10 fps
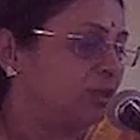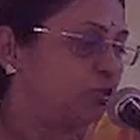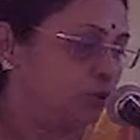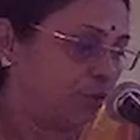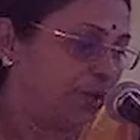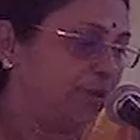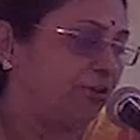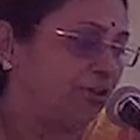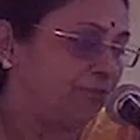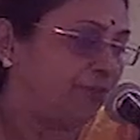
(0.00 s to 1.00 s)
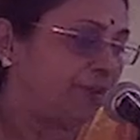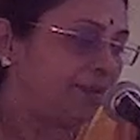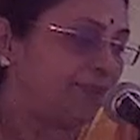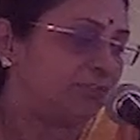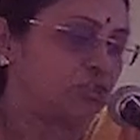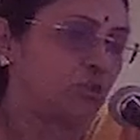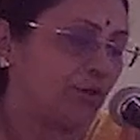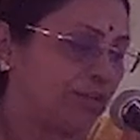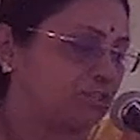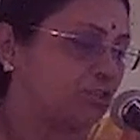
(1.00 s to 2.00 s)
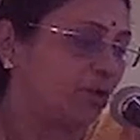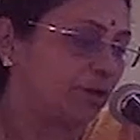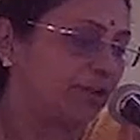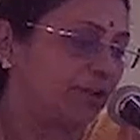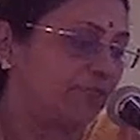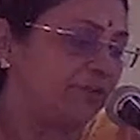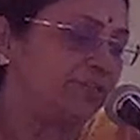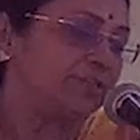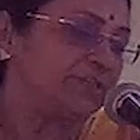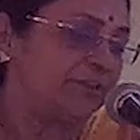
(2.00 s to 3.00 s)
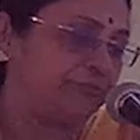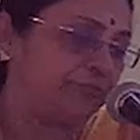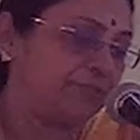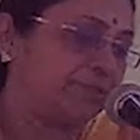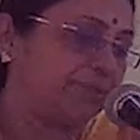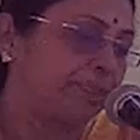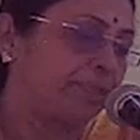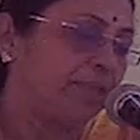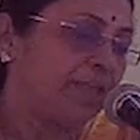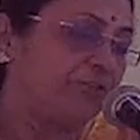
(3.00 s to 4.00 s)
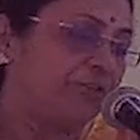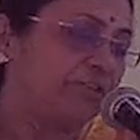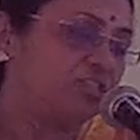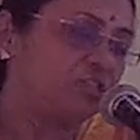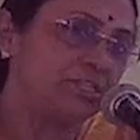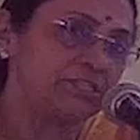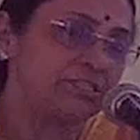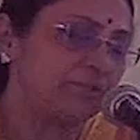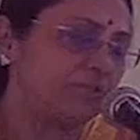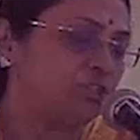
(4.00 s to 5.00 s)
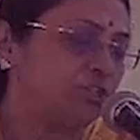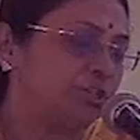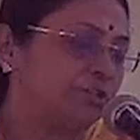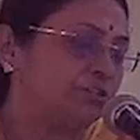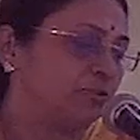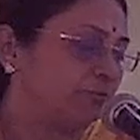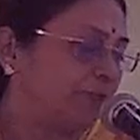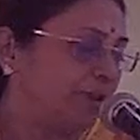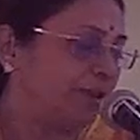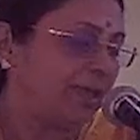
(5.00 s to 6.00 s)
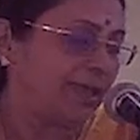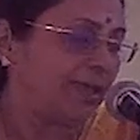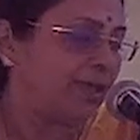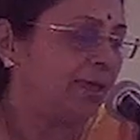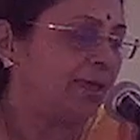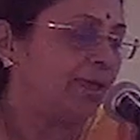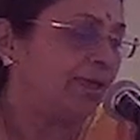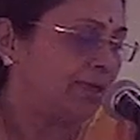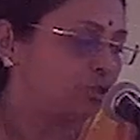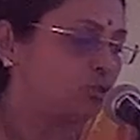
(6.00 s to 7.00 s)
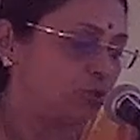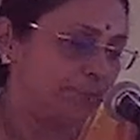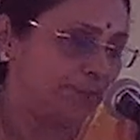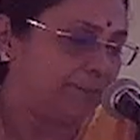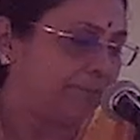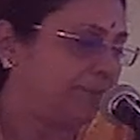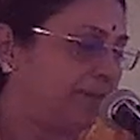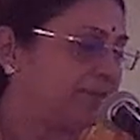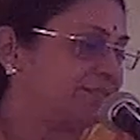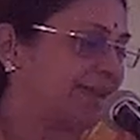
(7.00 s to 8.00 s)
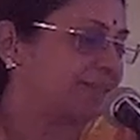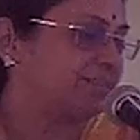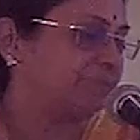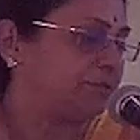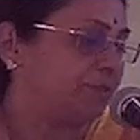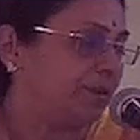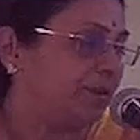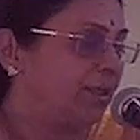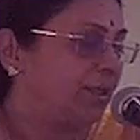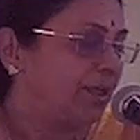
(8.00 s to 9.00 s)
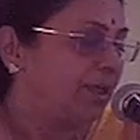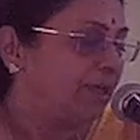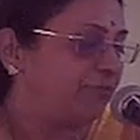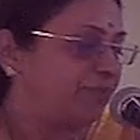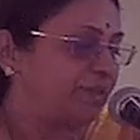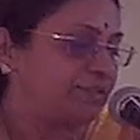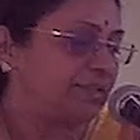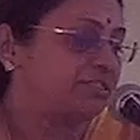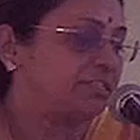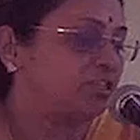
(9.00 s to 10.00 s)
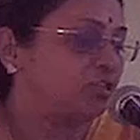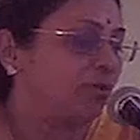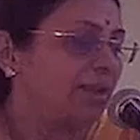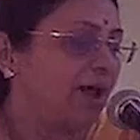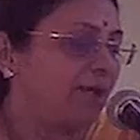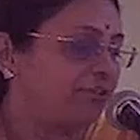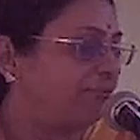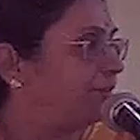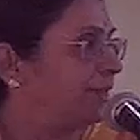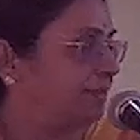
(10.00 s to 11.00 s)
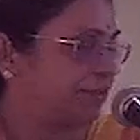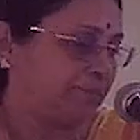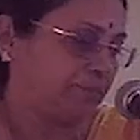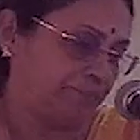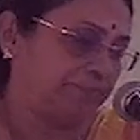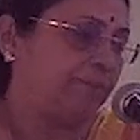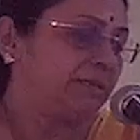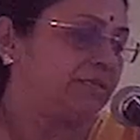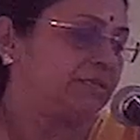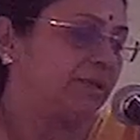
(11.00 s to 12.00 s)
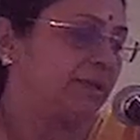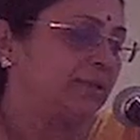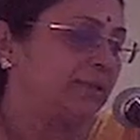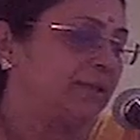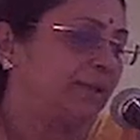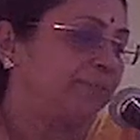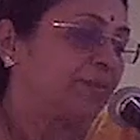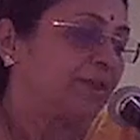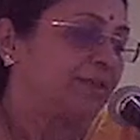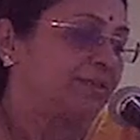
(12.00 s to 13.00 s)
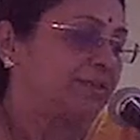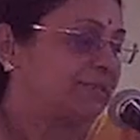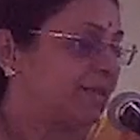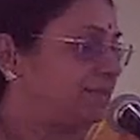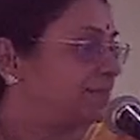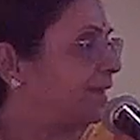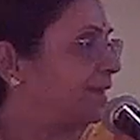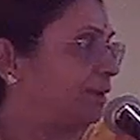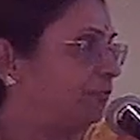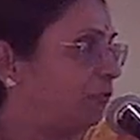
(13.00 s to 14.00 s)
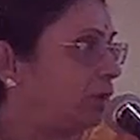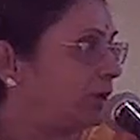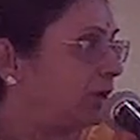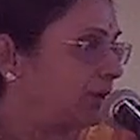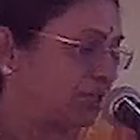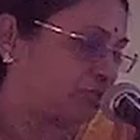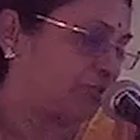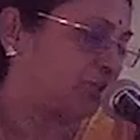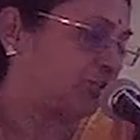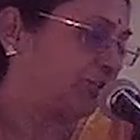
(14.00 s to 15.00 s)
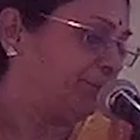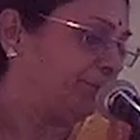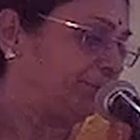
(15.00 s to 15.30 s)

During refill, if the soil is not enough, it is unfit. If it is just sufficient to fill it to the brim, it is acceptable. If there is excess soil after filling the pit, the site is idle for construction.